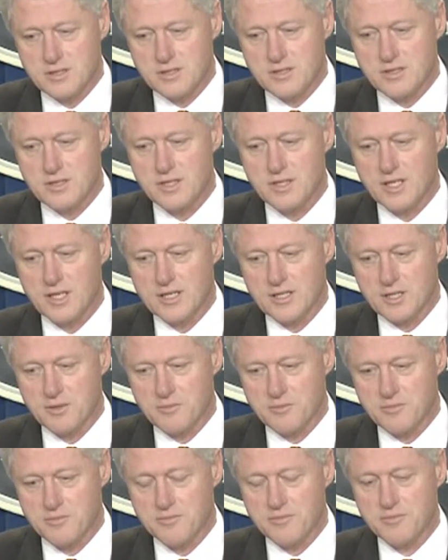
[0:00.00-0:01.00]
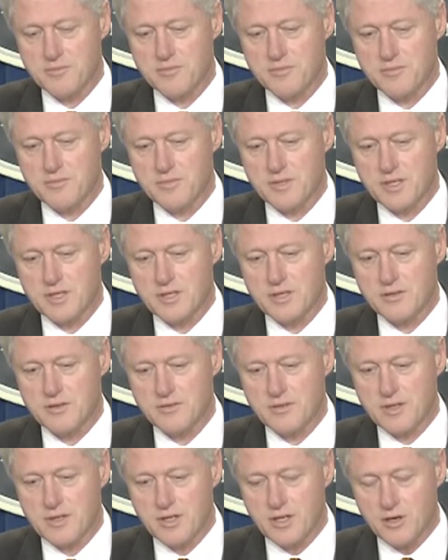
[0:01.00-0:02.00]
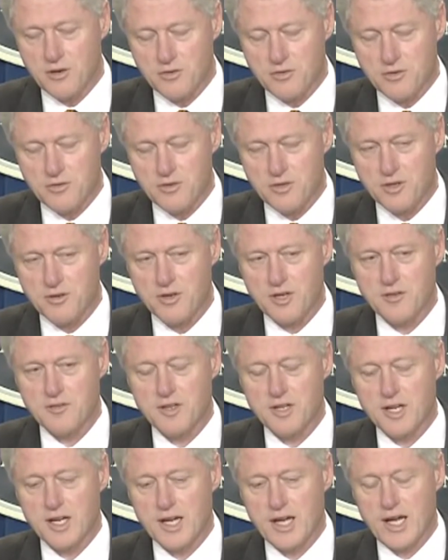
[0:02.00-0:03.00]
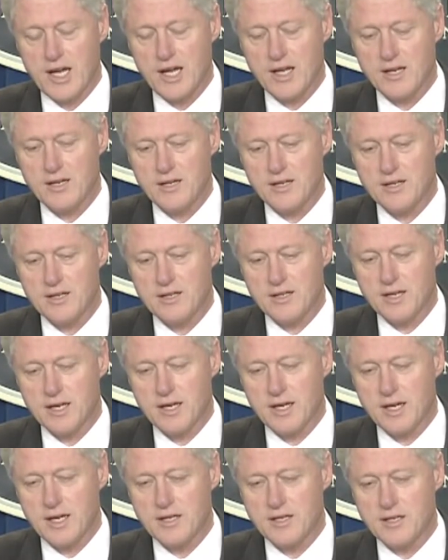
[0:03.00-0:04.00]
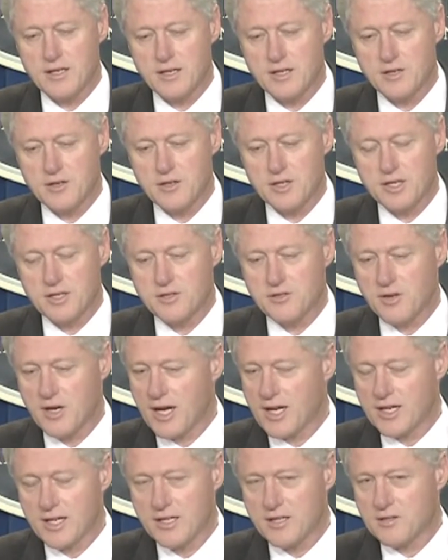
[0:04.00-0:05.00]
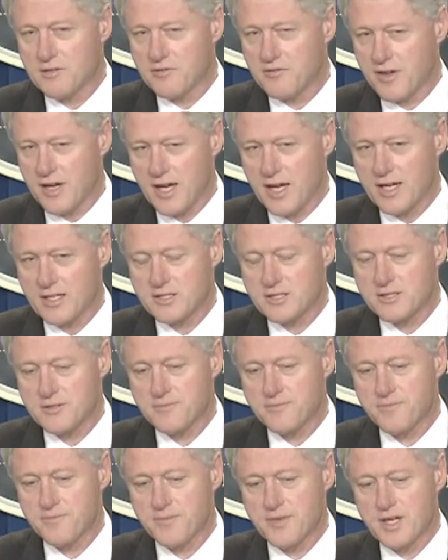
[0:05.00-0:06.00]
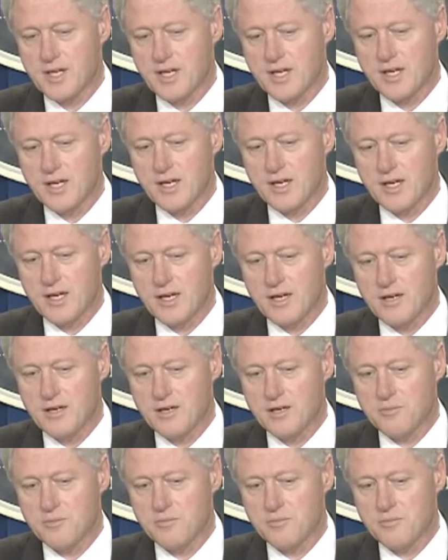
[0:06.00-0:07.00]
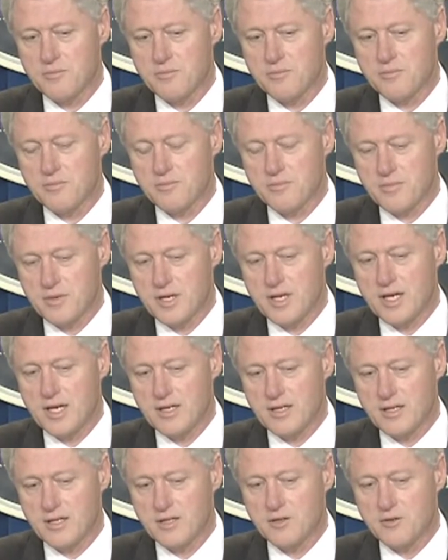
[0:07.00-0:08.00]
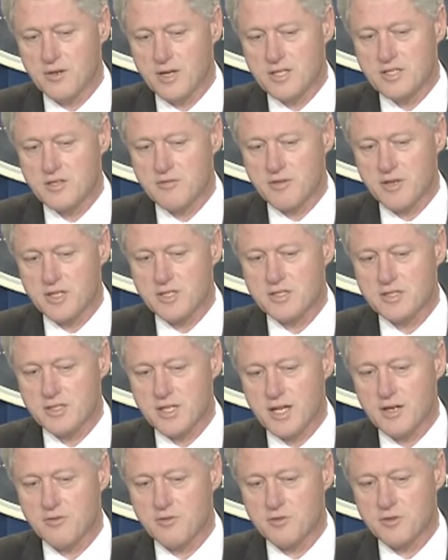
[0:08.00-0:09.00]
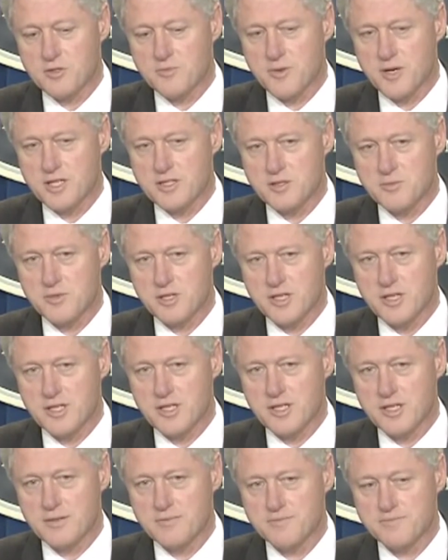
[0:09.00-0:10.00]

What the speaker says: to let them go through the grieving and deal and try to get the facts. And then the rest of us have a responsibility